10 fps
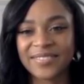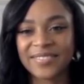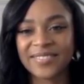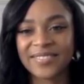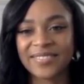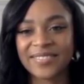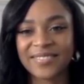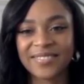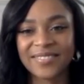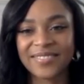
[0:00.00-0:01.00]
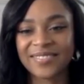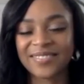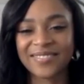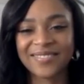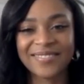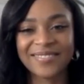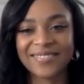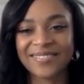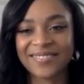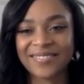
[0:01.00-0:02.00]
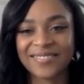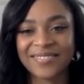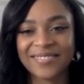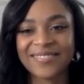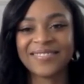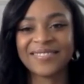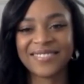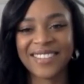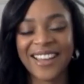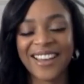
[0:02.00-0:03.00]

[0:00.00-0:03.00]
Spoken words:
(silent)